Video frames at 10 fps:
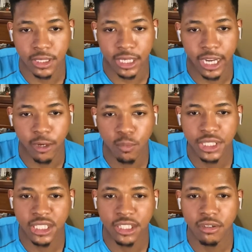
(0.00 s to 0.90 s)
side, which
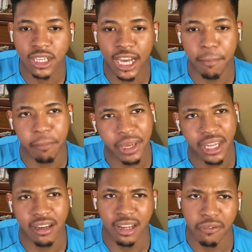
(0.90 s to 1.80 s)
still got
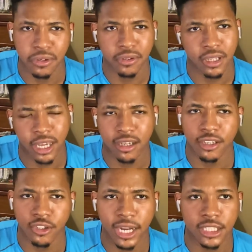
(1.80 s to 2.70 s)
mid-level like
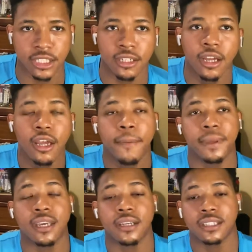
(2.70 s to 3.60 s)
attraction
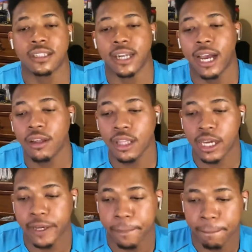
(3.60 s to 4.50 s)
because now
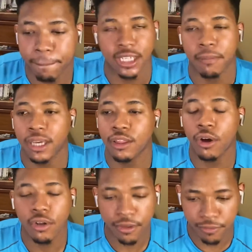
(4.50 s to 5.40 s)
that he made the
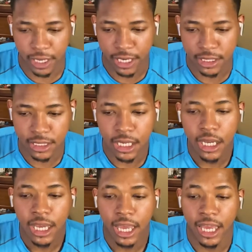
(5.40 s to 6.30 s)
OnlyFans,
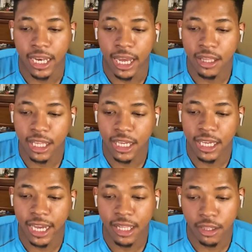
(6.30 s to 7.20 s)
and now that he
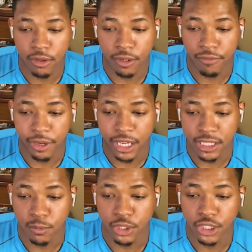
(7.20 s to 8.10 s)
had the OnlyFans
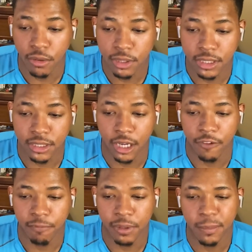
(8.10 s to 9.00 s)
and was showing
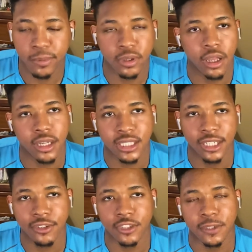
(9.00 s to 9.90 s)
stuff, people lost
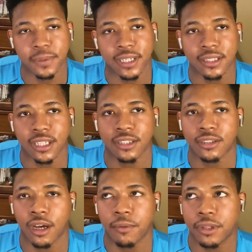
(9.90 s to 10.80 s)
interest because they
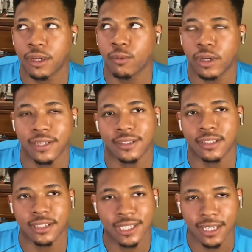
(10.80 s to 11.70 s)
saw what they wanted to
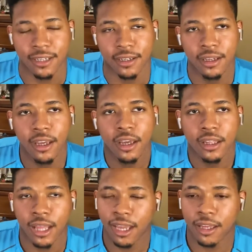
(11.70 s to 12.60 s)
see.
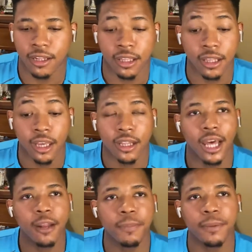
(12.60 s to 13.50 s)
That kind of thing. Like a
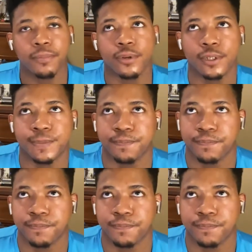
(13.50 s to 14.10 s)
lot of people,